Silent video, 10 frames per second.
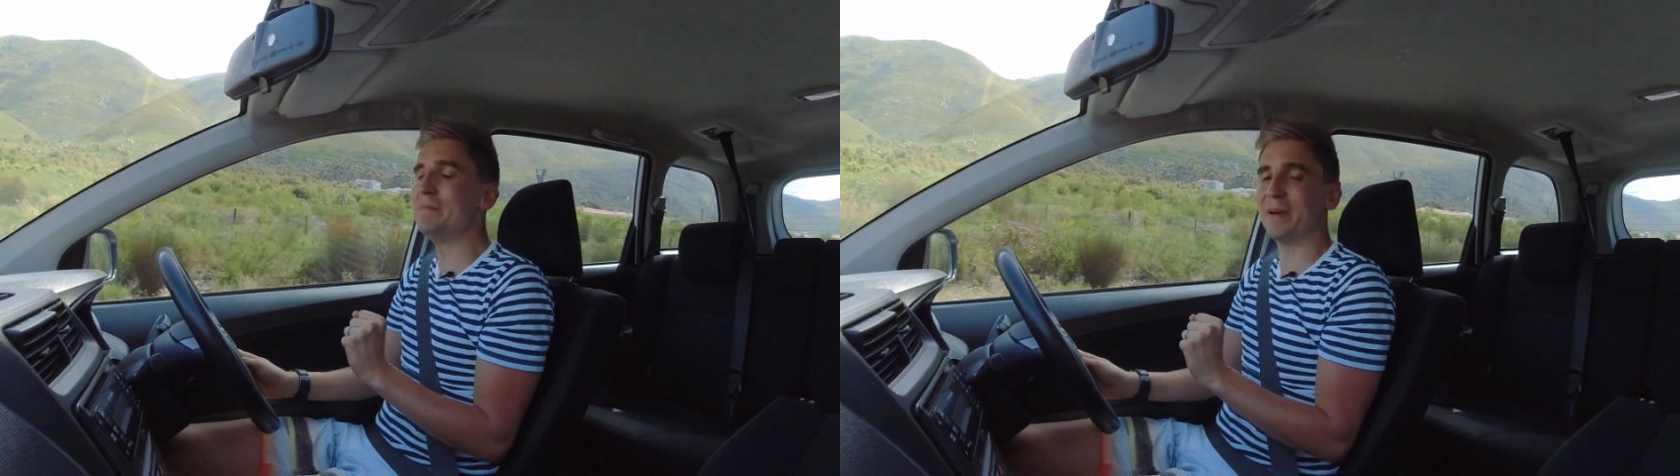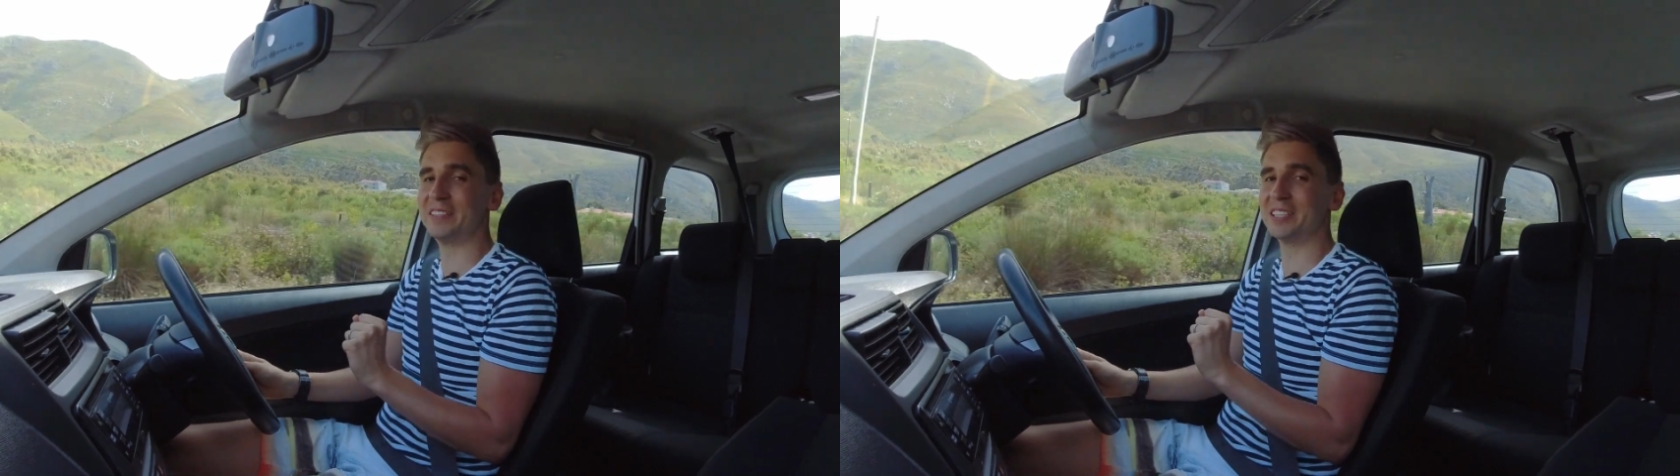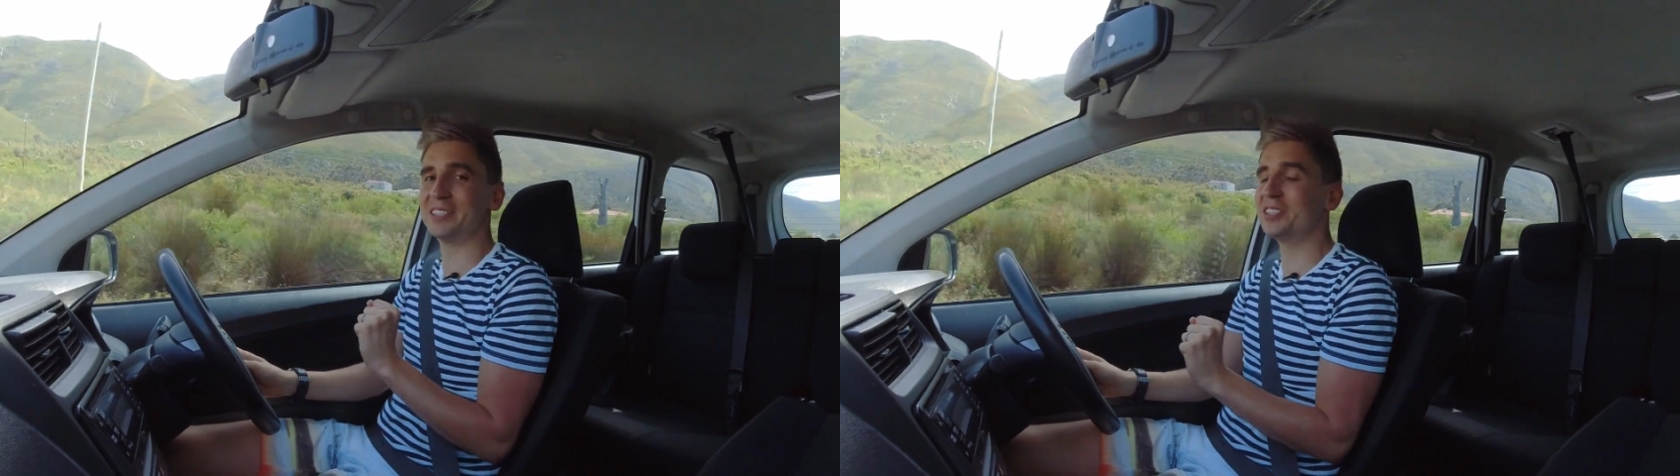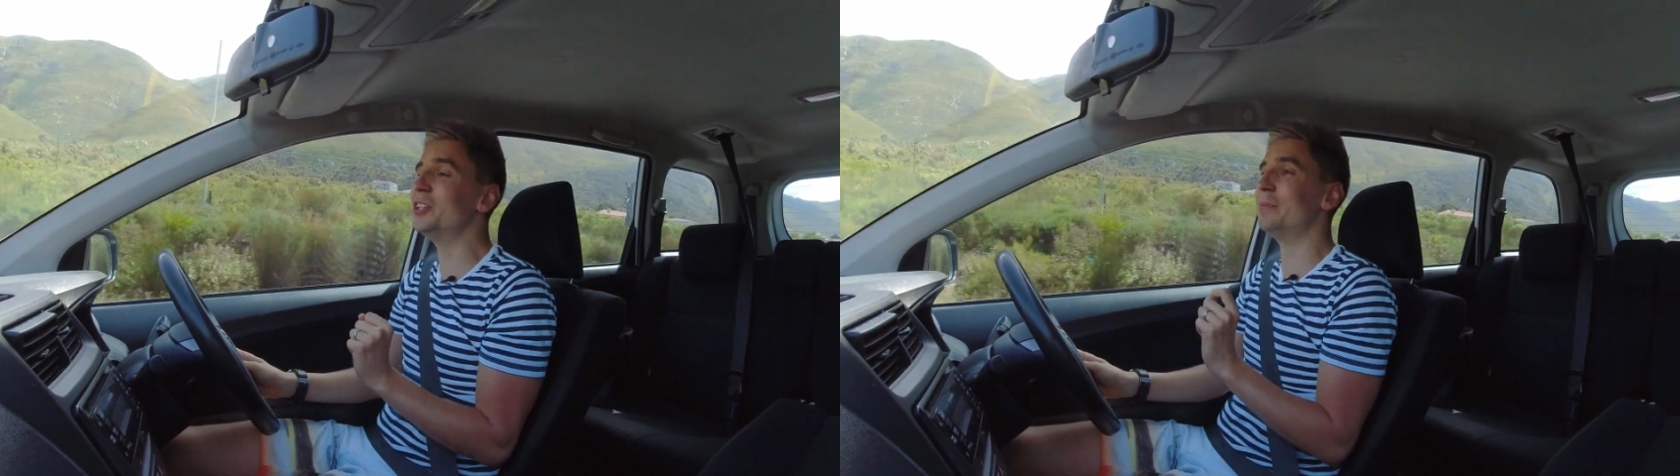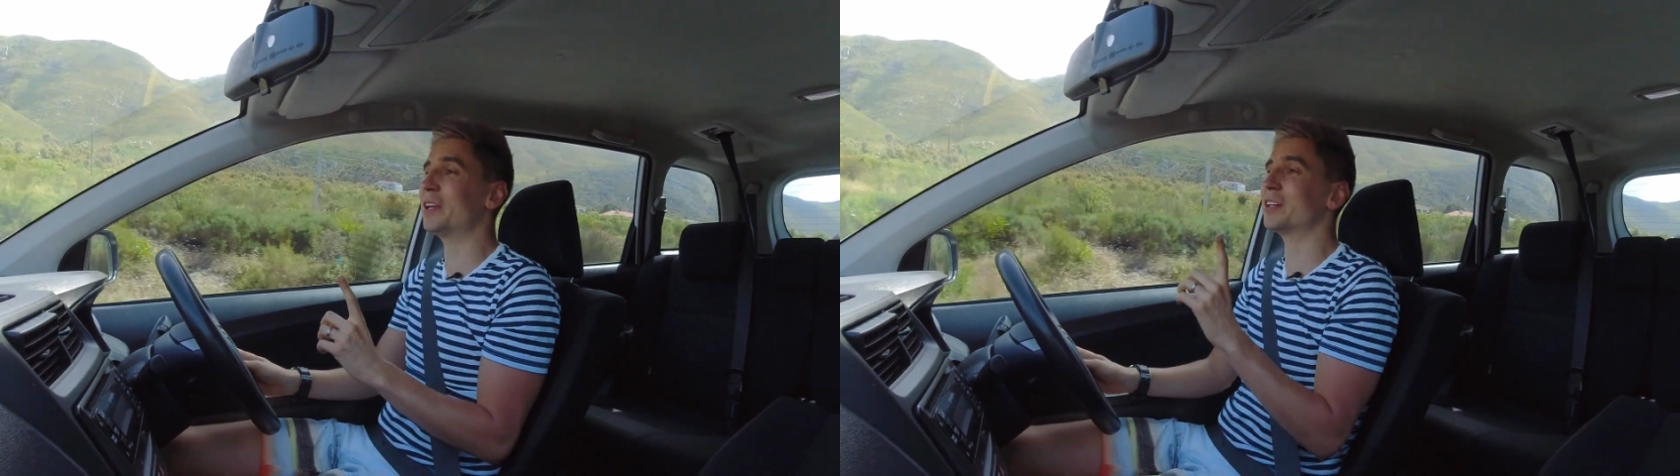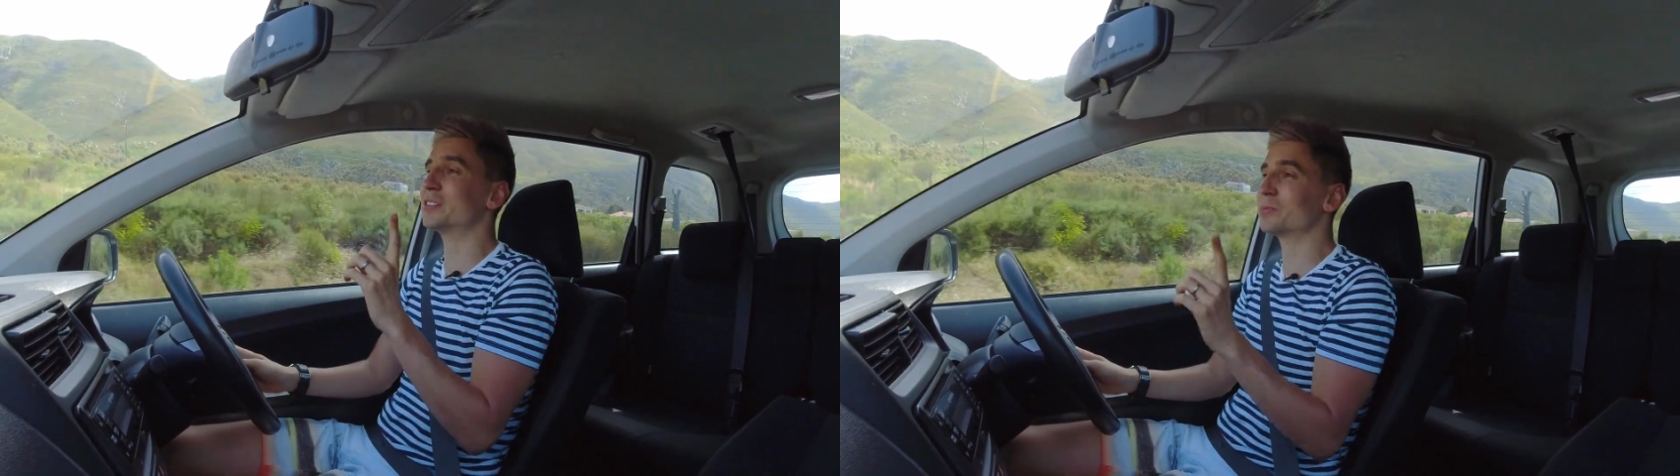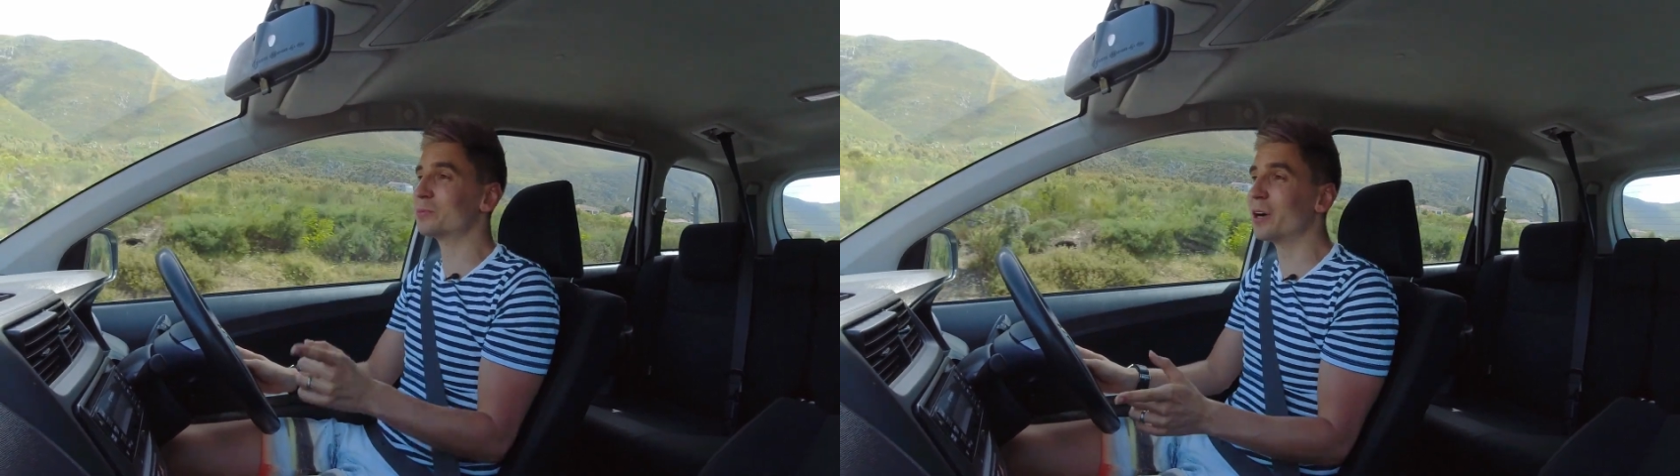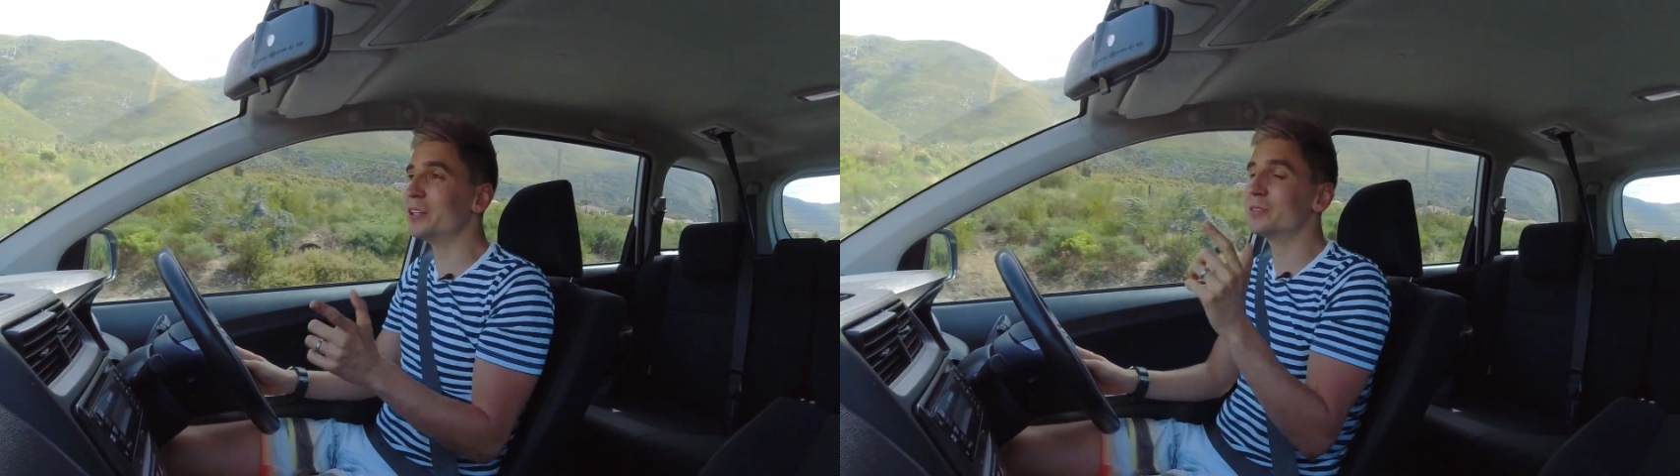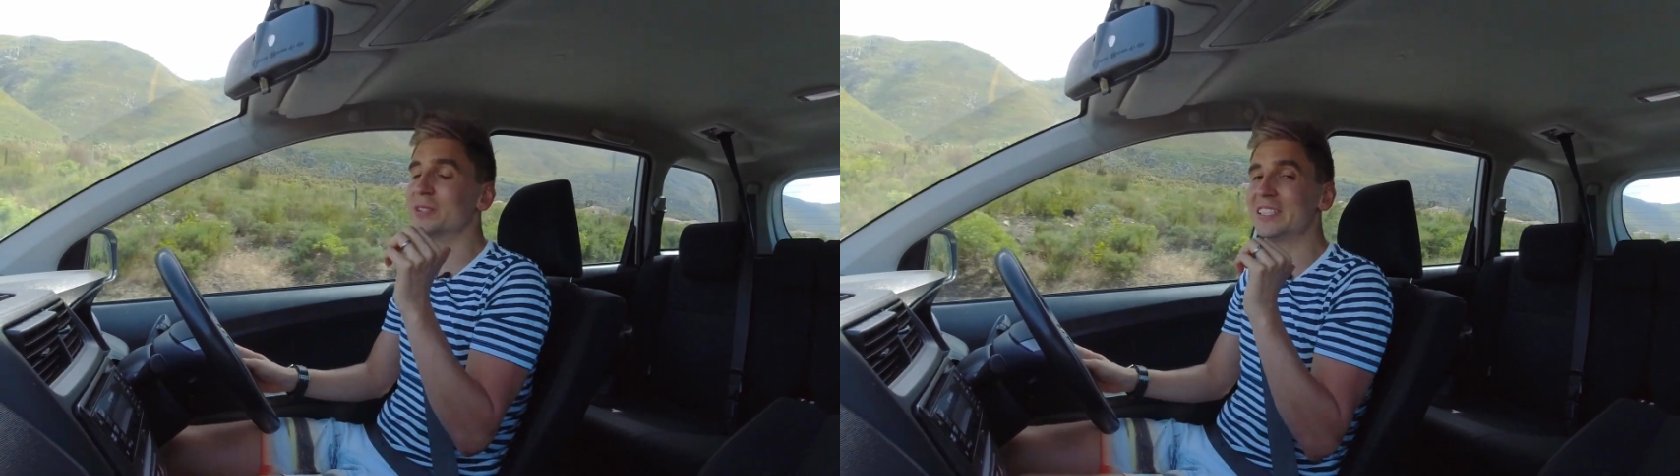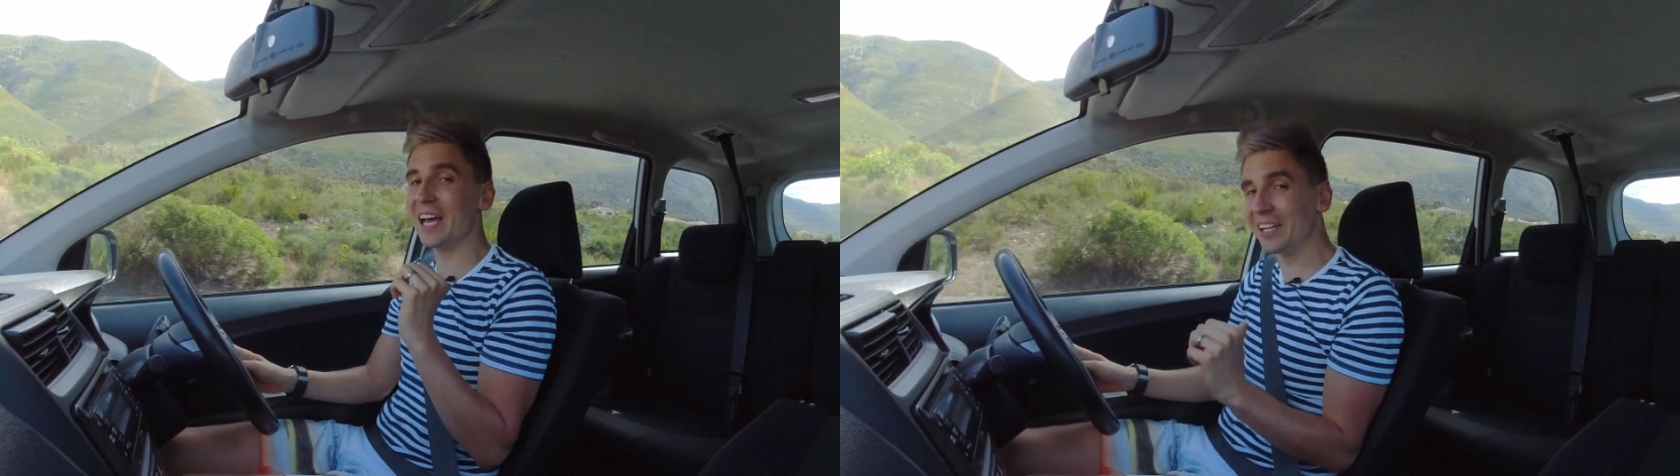better too because road noise